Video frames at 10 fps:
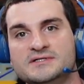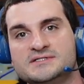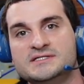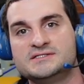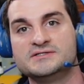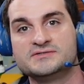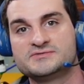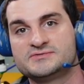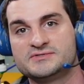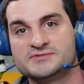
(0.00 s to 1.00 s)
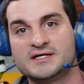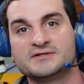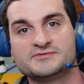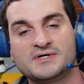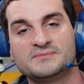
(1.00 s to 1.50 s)
It's easy to drag
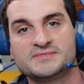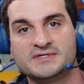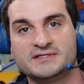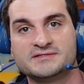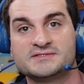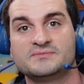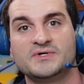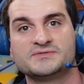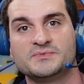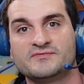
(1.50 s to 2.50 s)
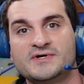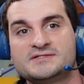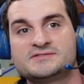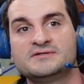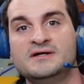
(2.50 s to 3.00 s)
and drop things much more
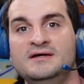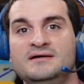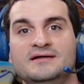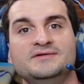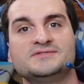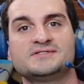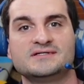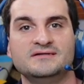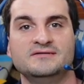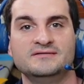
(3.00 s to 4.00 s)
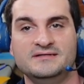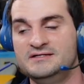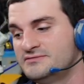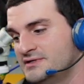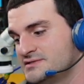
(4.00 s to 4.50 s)
faster, and uses
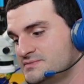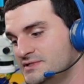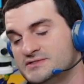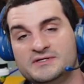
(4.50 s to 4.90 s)
Ethernet speeds.